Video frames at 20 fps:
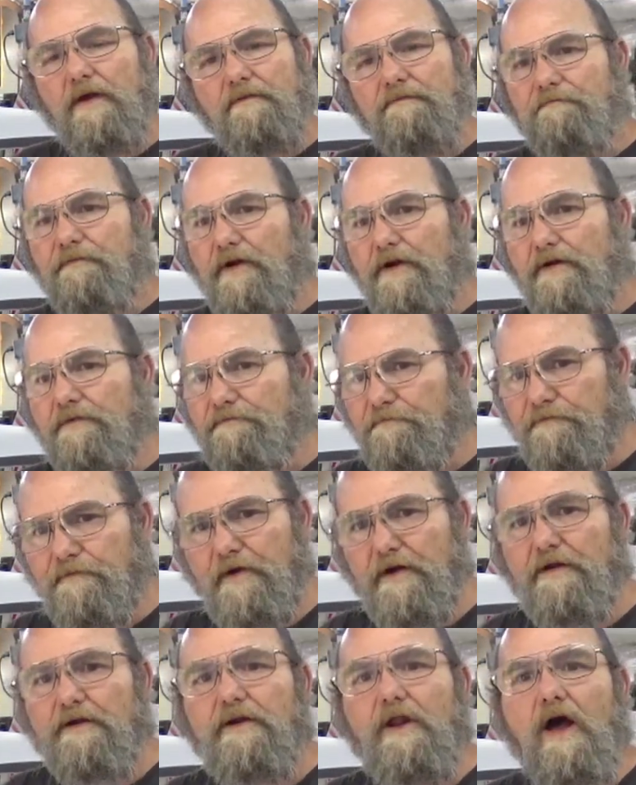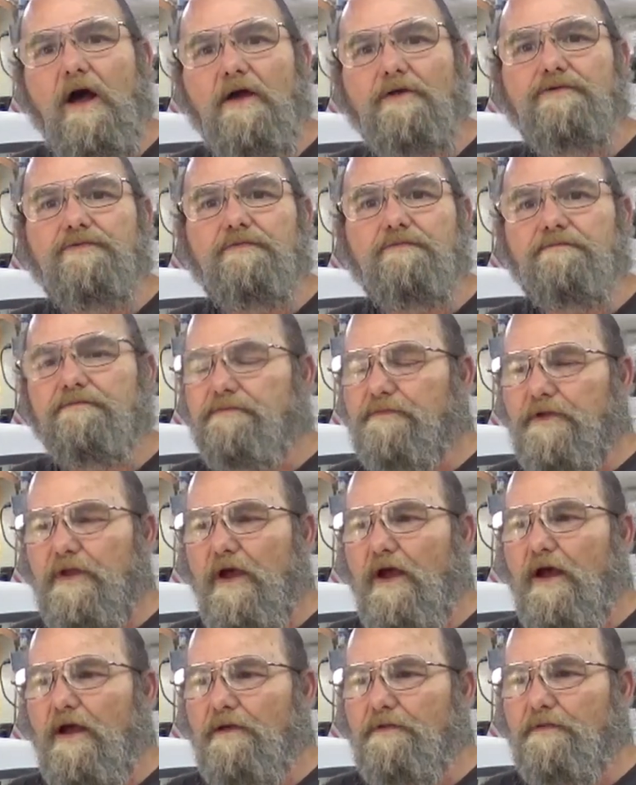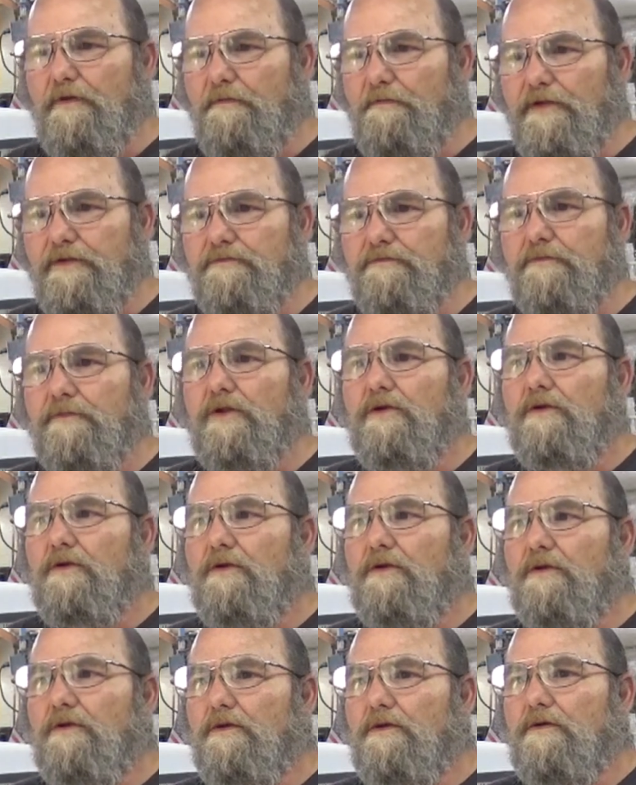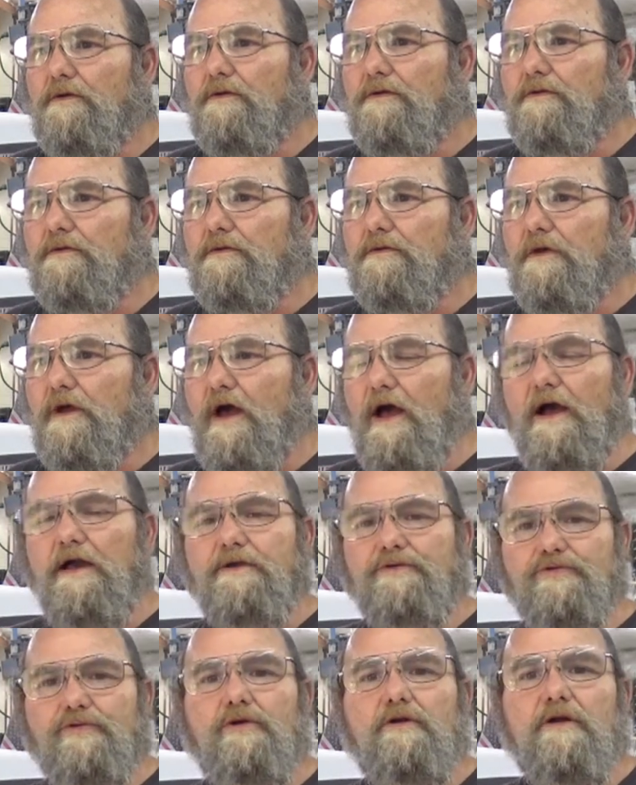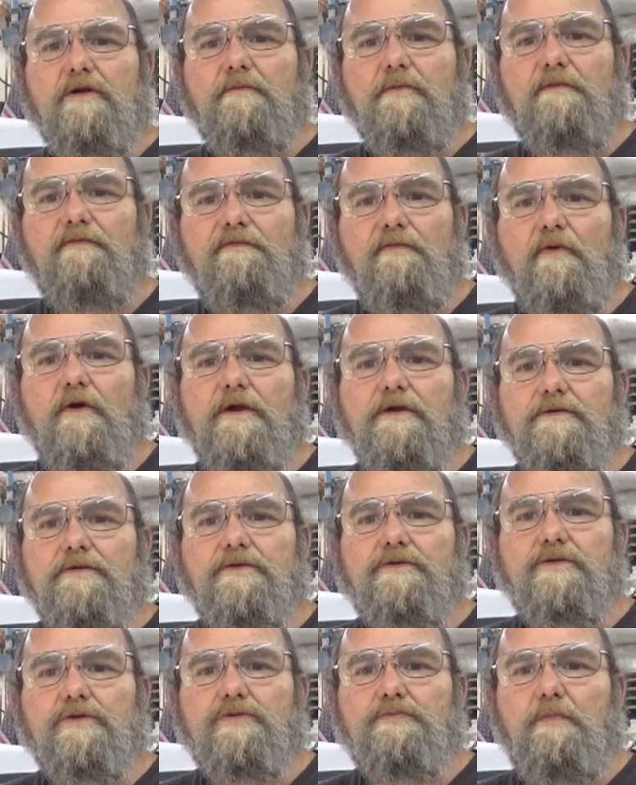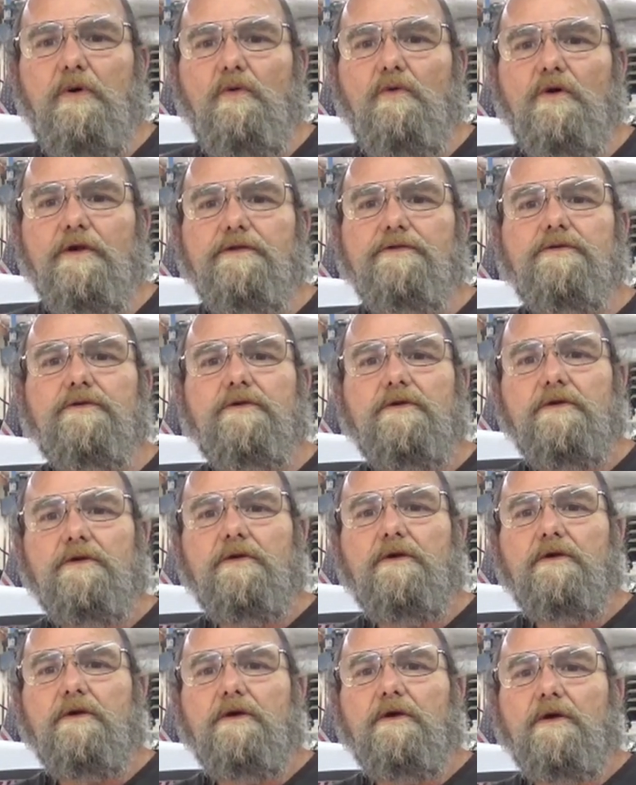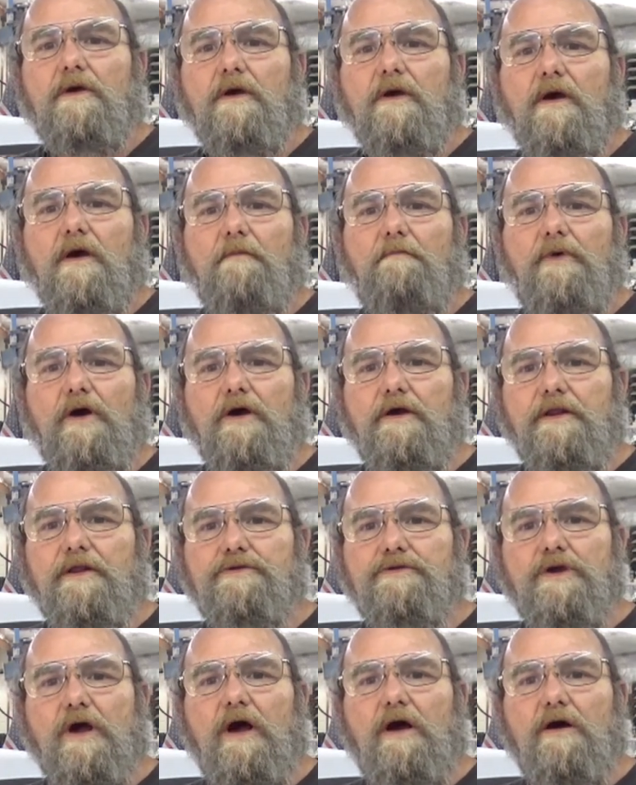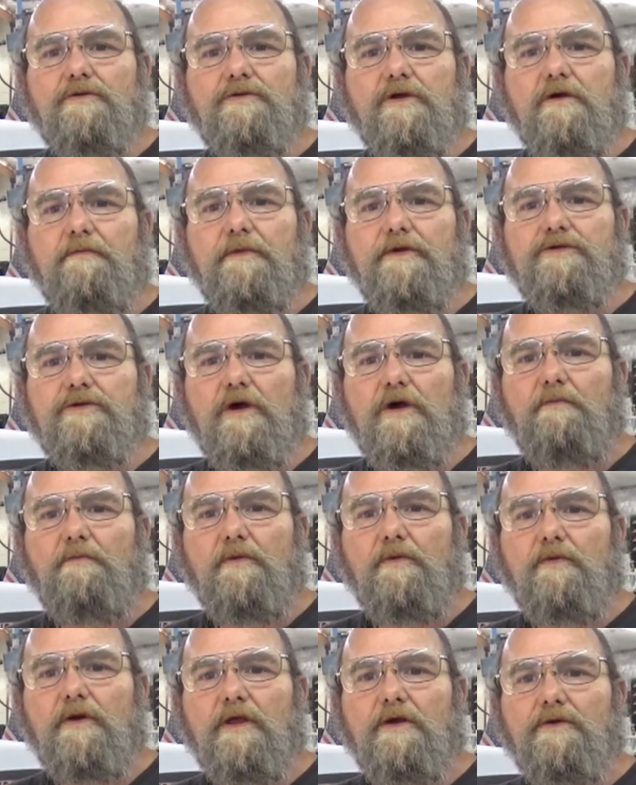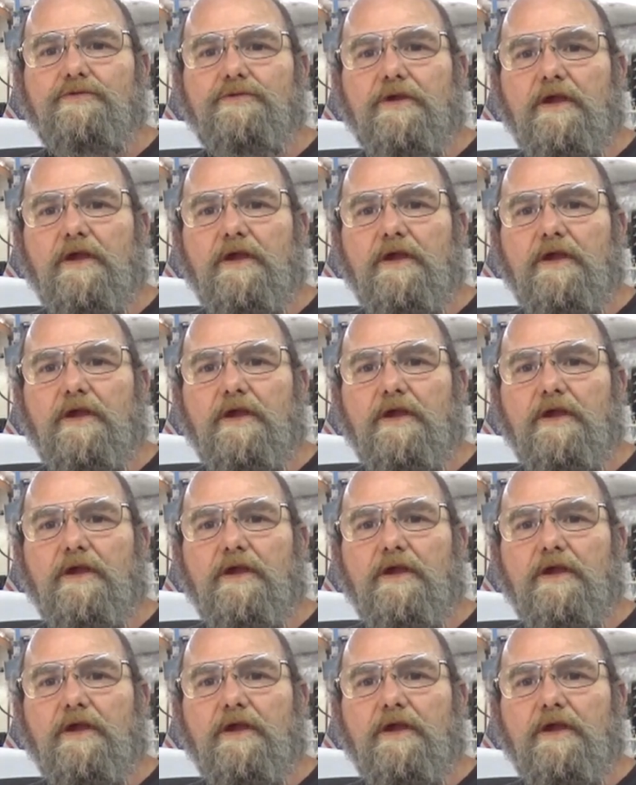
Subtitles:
Very, very nice guy. I mean, I consider him a friend at this point. But he talked to me, told me what else he